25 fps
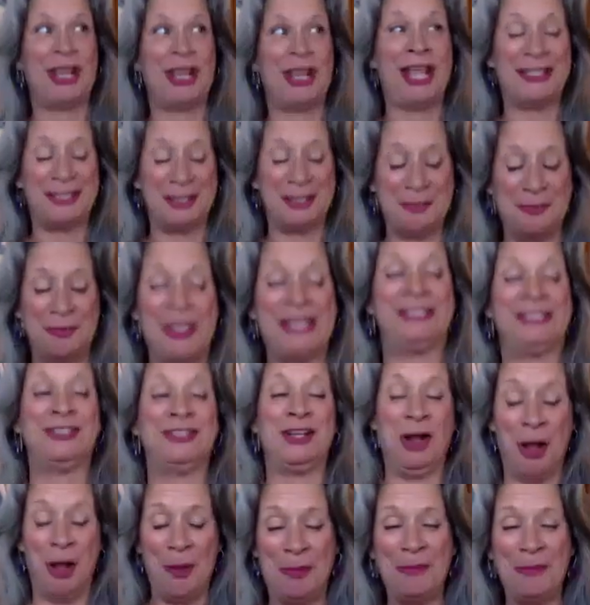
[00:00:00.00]
the best
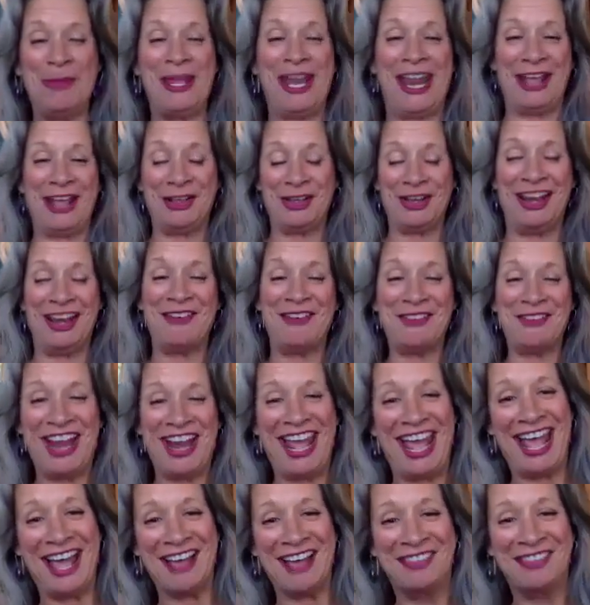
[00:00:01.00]
compliment I can
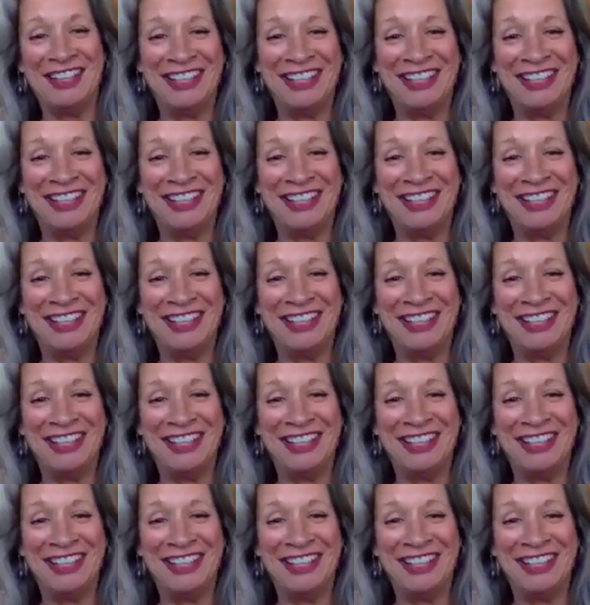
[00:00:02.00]
ever.